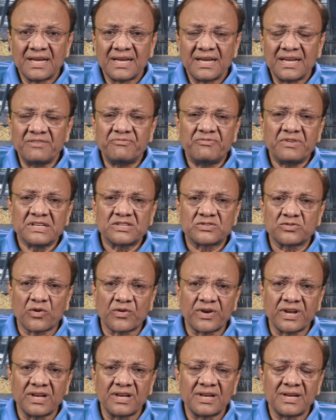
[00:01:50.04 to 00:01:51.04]
He feels
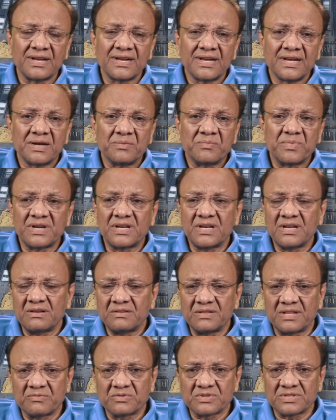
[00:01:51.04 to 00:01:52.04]
sorry, but
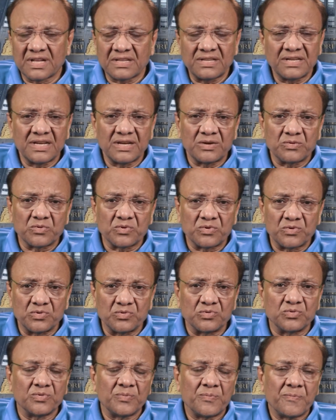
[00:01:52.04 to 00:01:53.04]
there was nothing he could
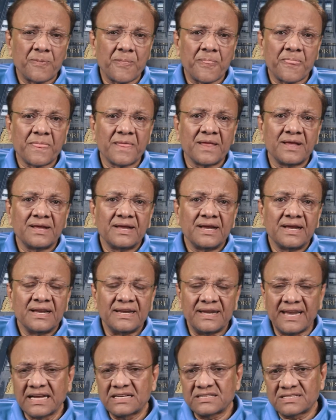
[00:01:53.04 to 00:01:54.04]
do.
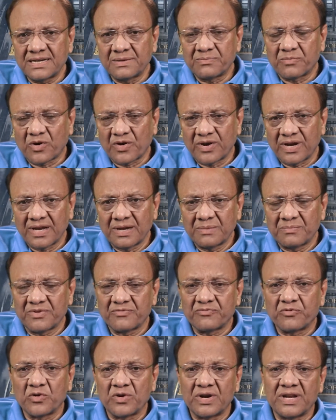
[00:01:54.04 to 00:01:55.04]
Next day morning,
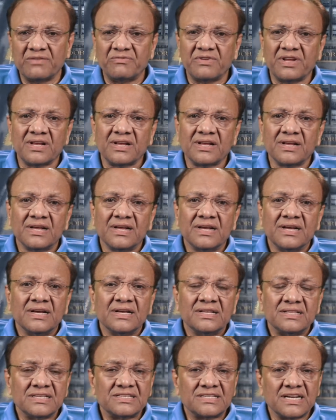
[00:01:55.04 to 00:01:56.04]
before leaving,
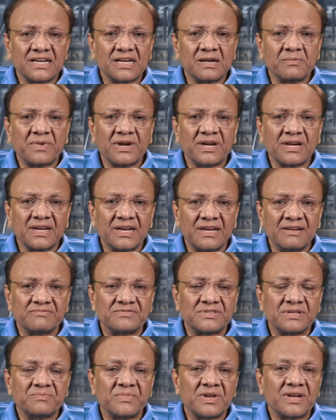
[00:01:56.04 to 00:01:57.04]
the gentleman
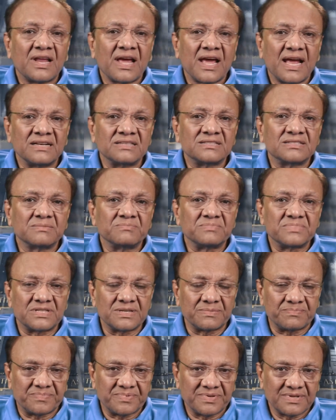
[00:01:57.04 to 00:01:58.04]
gives him a handsome
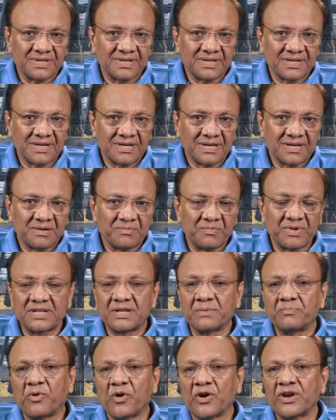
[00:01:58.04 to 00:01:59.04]
tip. But
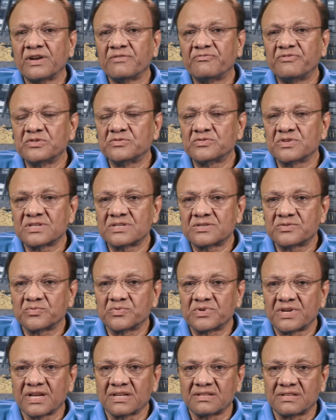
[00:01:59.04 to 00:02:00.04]
the boy refuses to
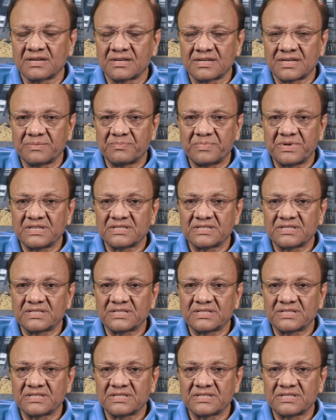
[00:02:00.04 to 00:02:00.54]
take the tip.